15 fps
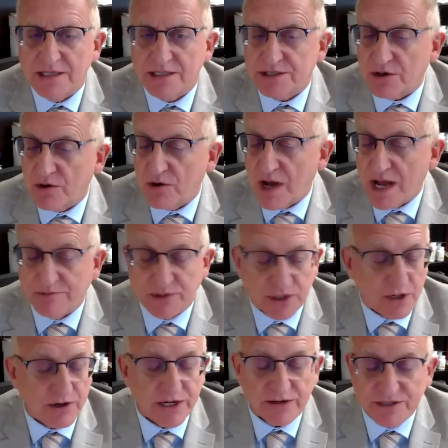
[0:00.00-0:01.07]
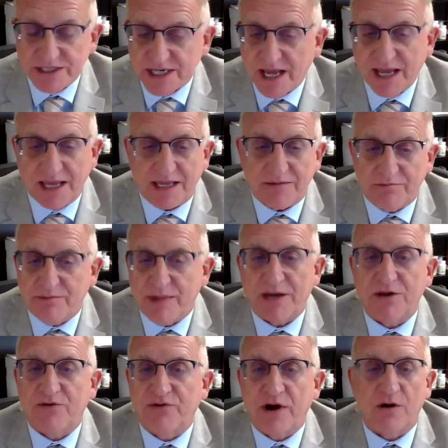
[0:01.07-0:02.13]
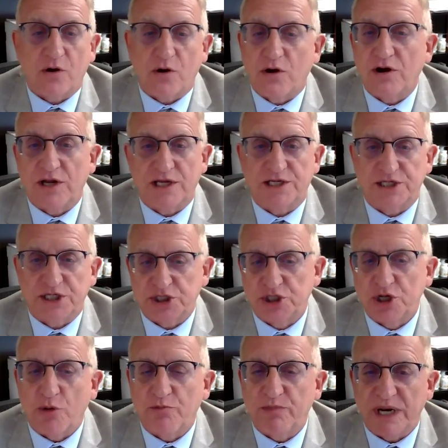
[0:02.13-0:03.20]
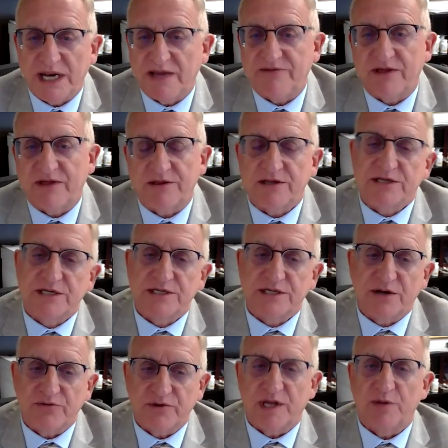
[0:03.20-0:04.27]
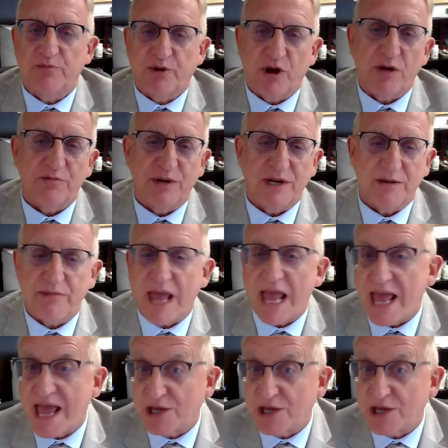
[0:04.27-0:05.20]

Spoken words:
So I'm sorry to say, many of our colleagues just don't believe that this is a real problem.